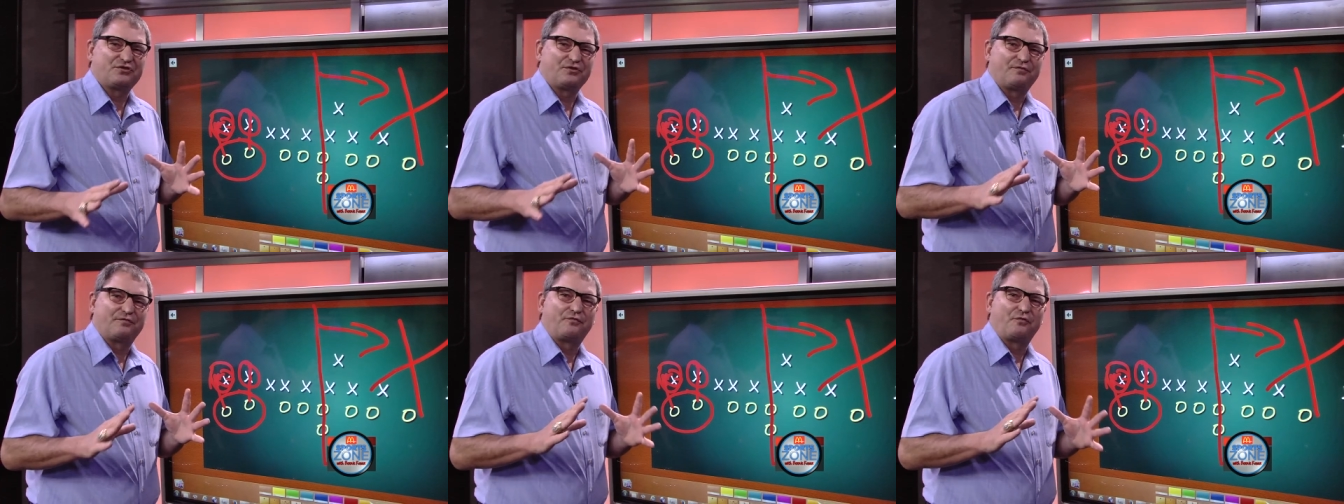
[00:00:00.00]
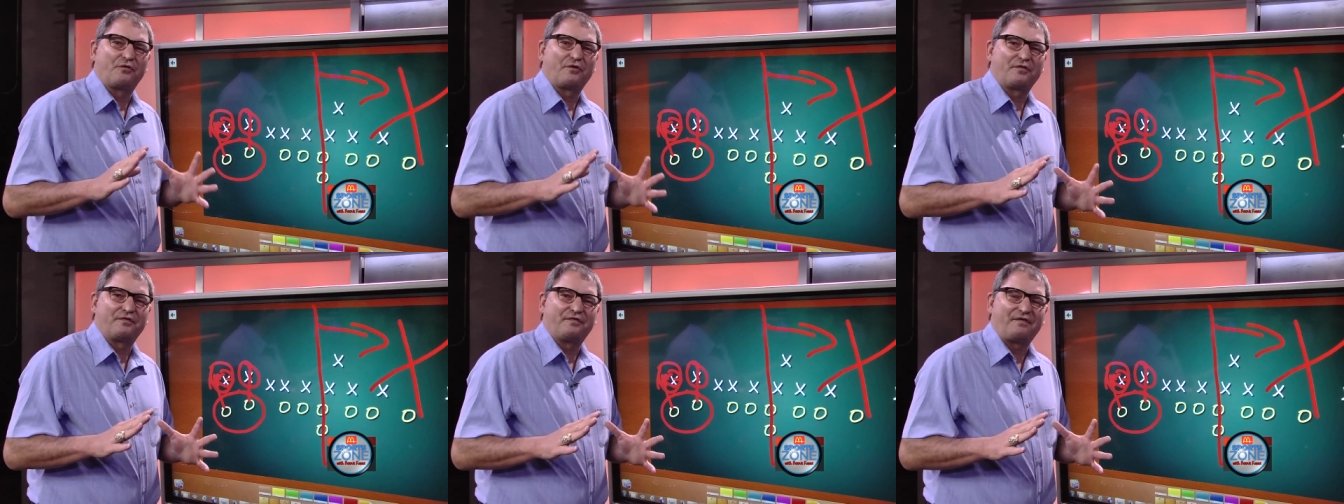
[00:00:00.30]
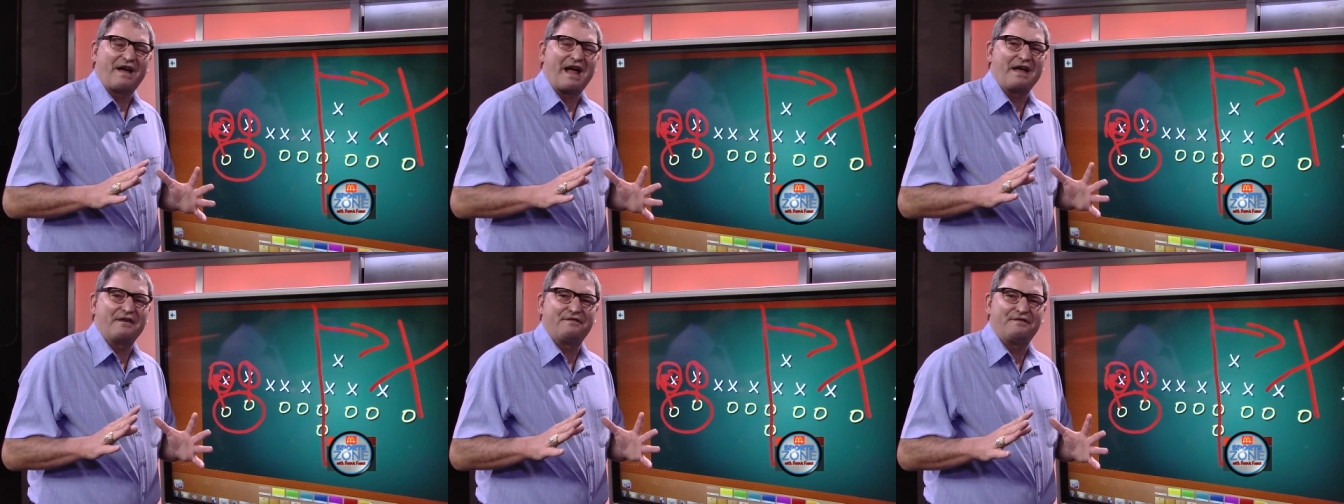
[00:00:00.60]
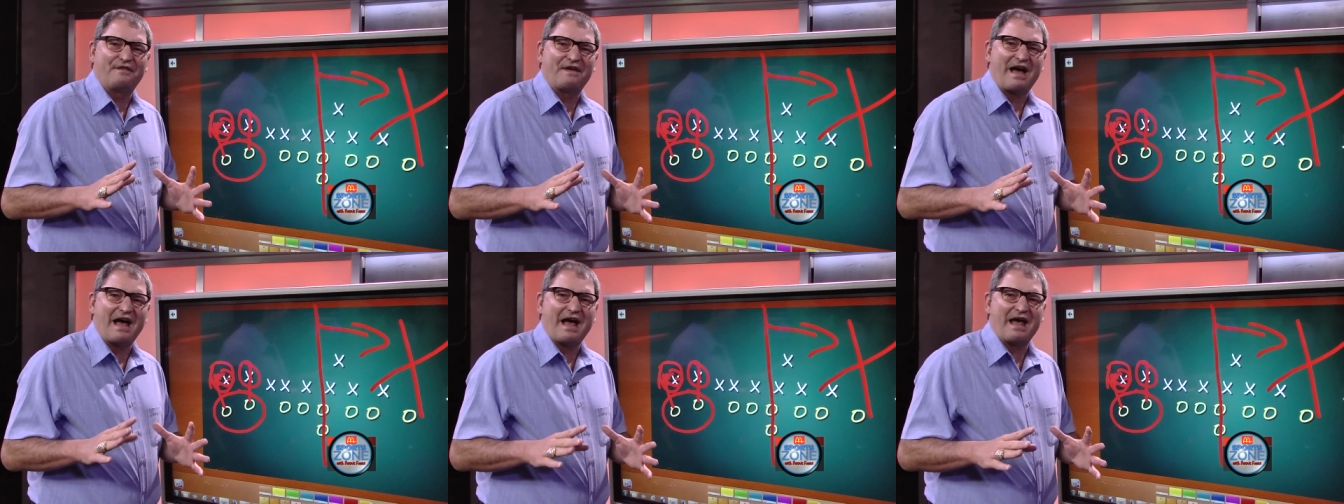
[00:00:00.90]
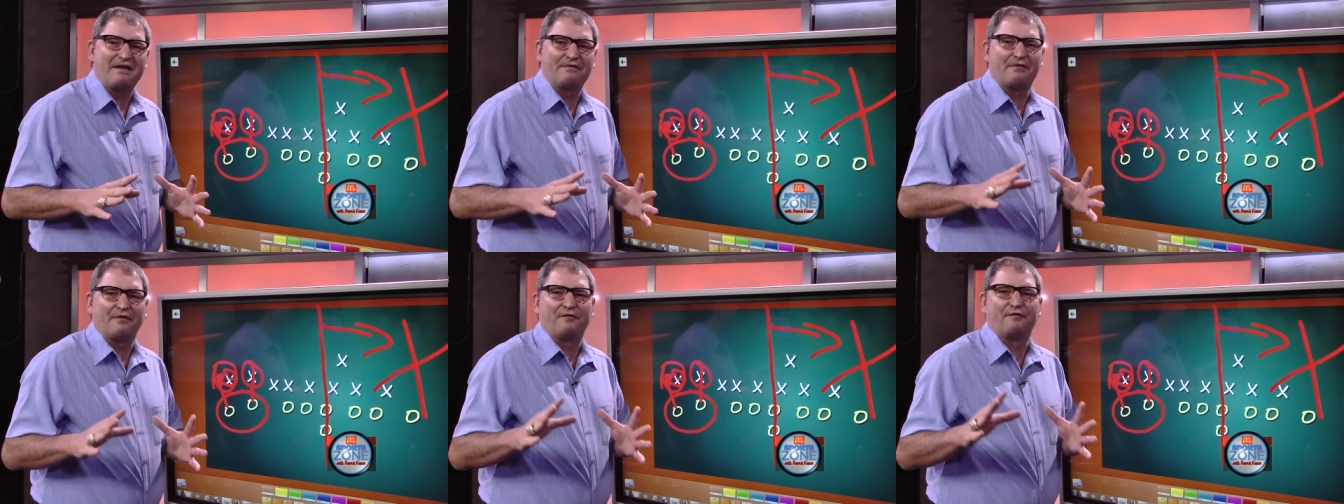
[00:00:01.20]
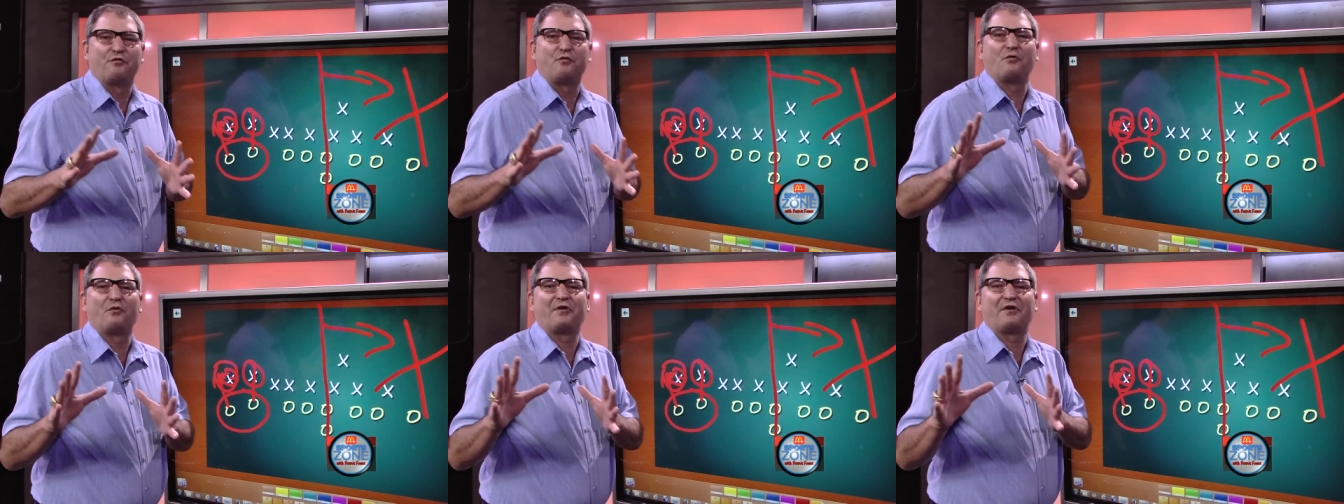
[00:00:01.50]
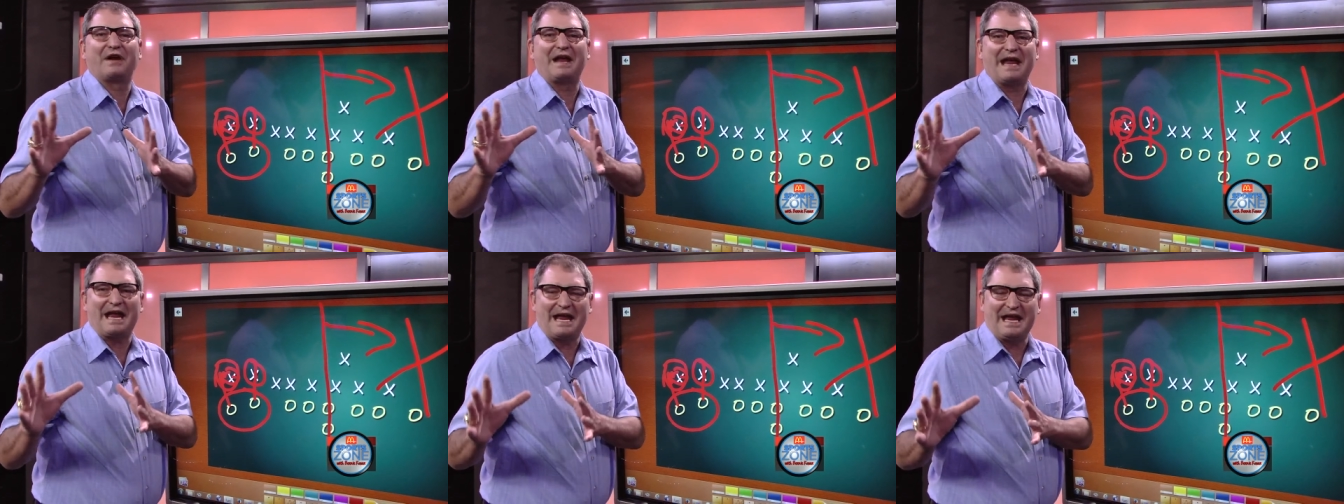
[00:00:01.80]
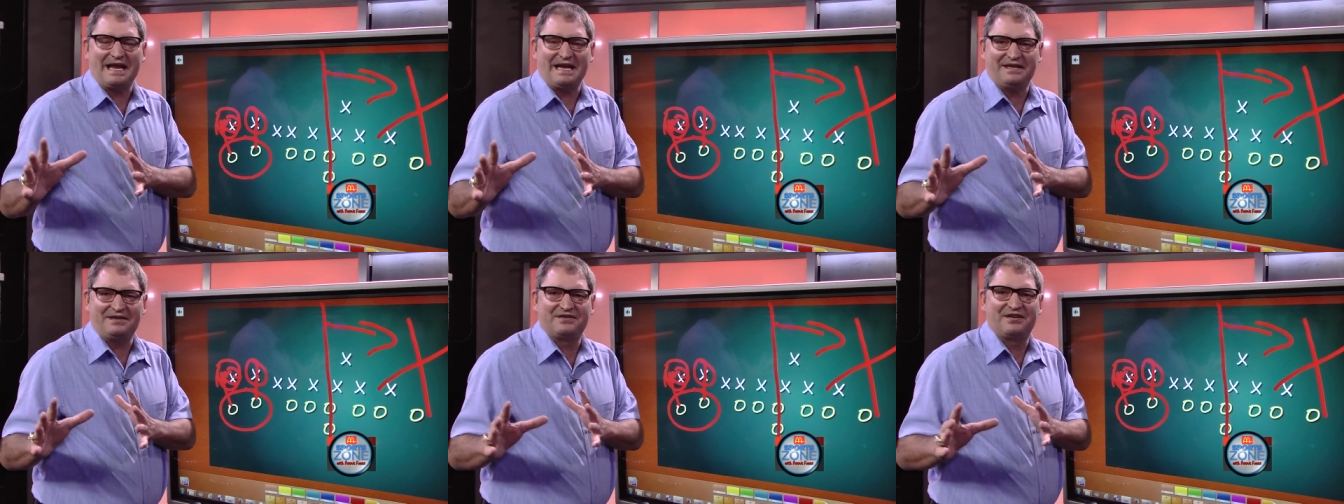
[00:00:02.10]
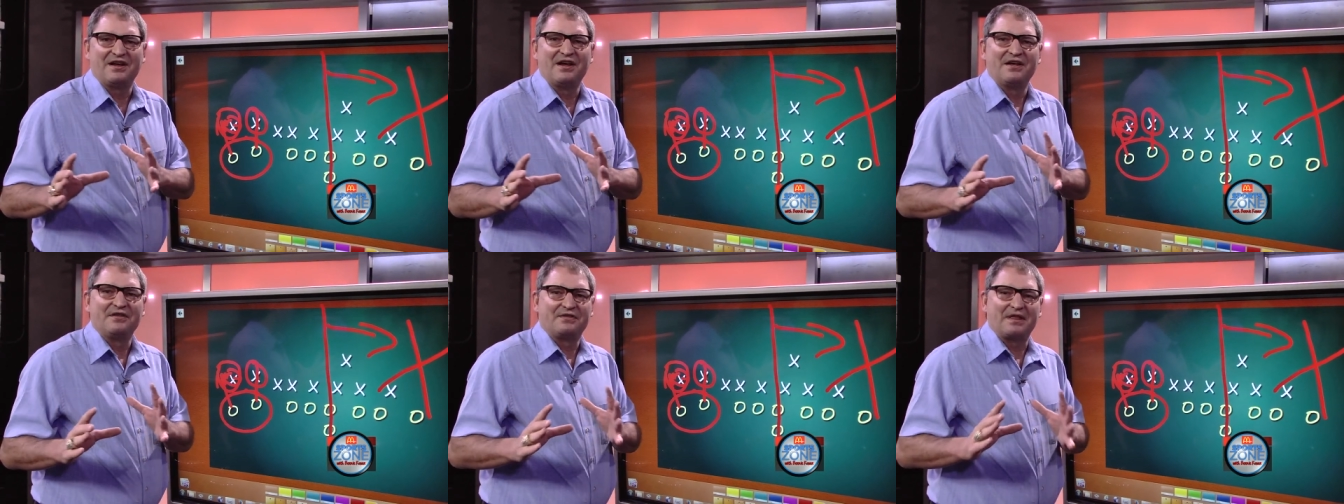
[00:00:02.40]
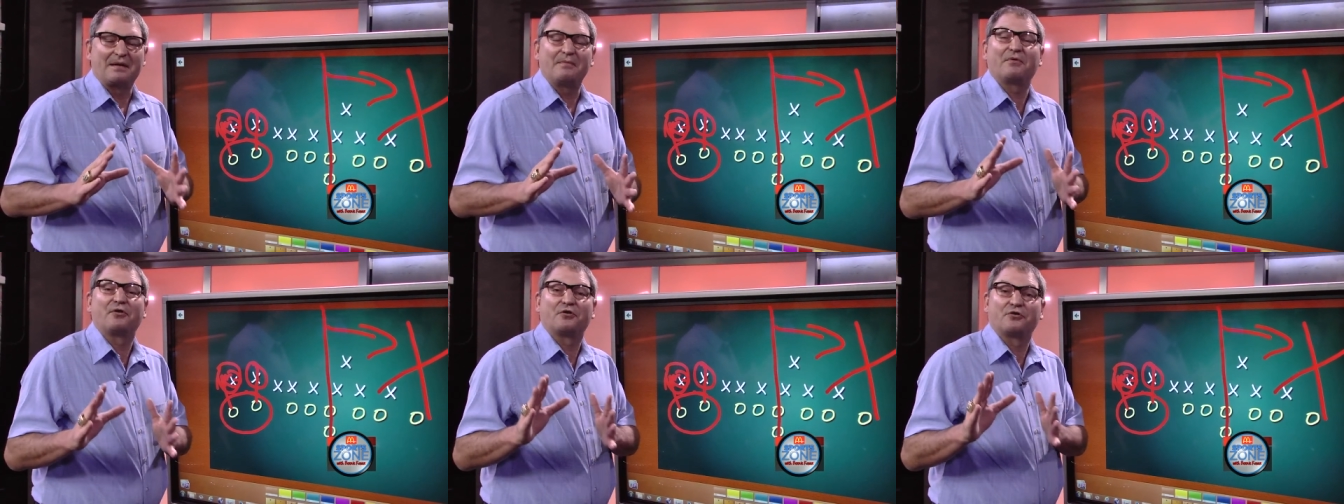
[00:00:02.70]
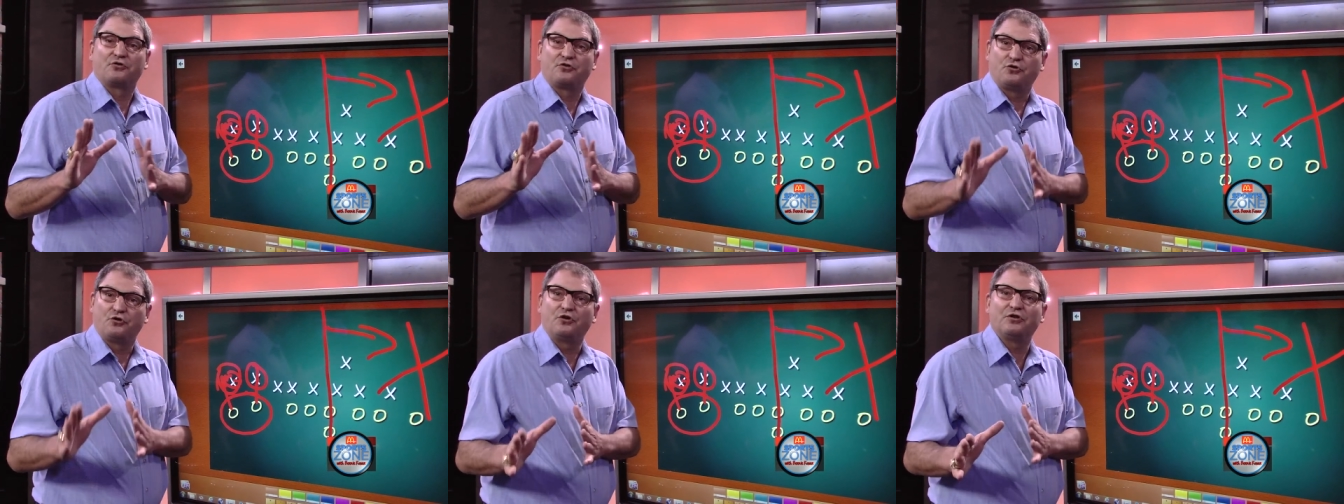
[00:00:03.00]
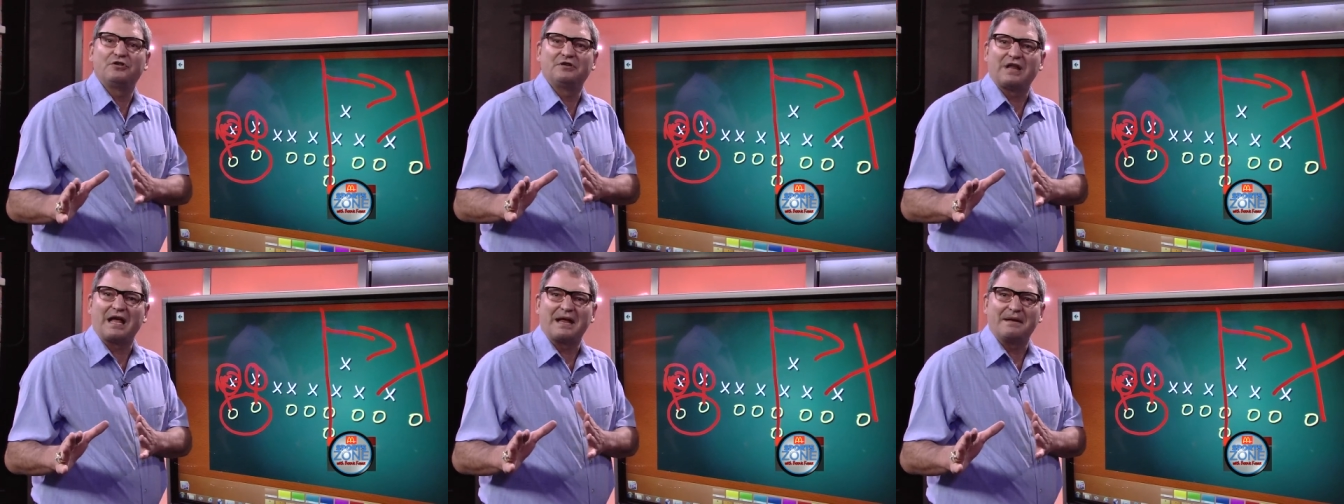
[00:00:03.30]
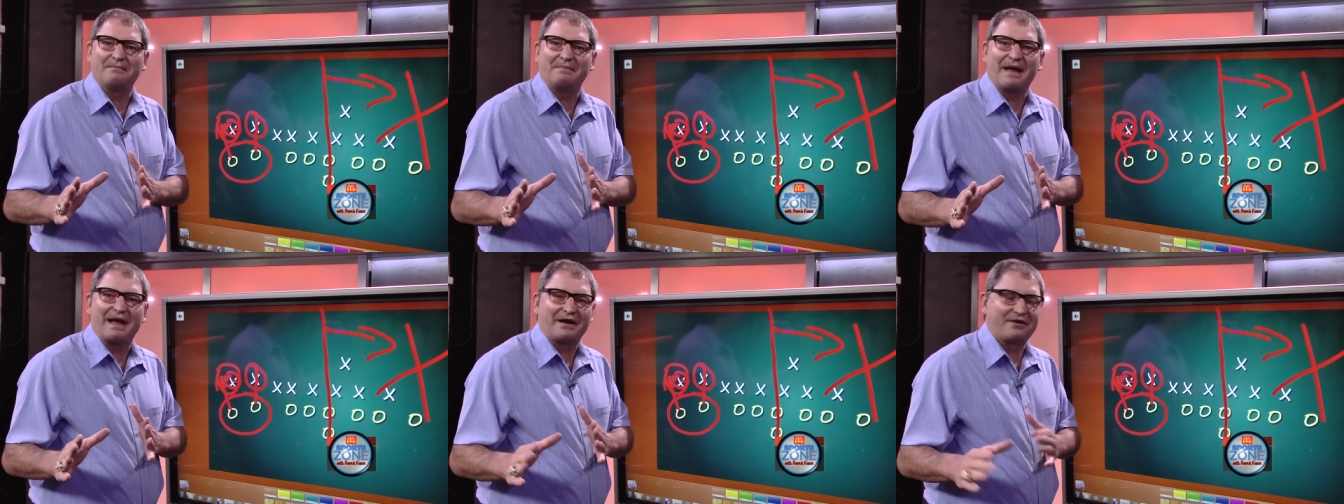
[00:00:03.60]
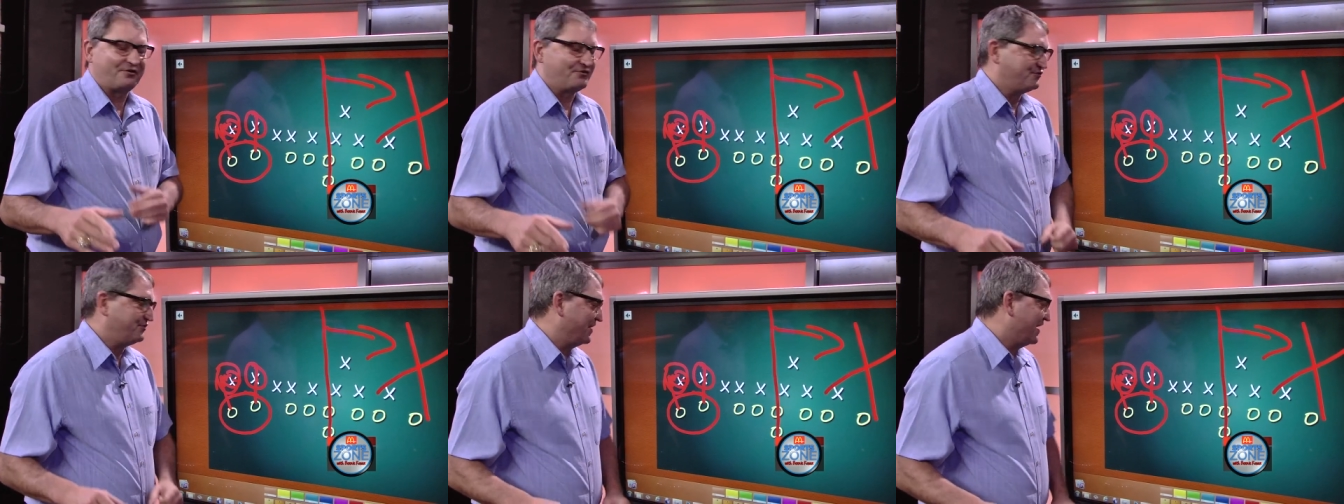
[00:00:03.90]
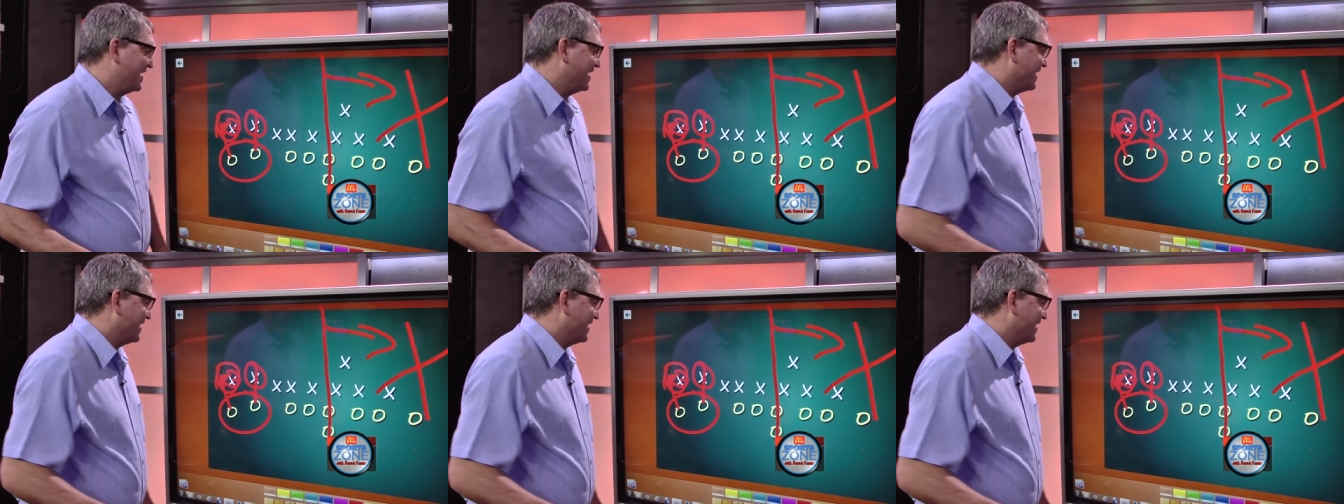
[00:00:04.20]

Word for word: a four five five, a four eight. Them are good linebackers.